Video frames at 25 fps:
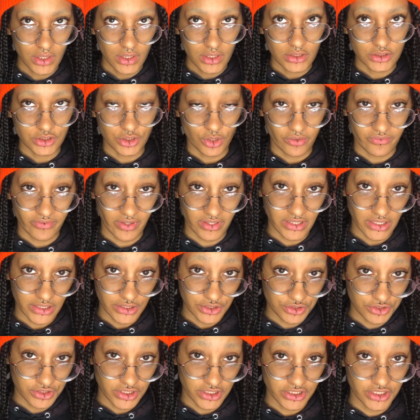So if that's
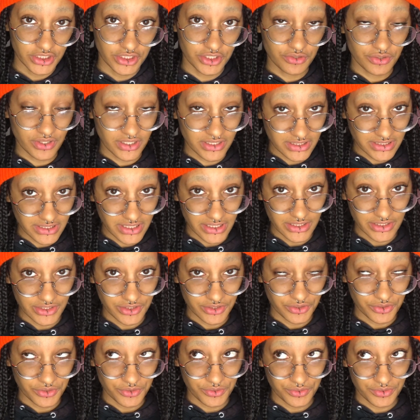interesting to you, then stay
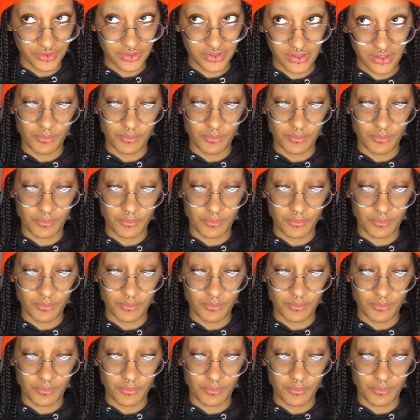tuned.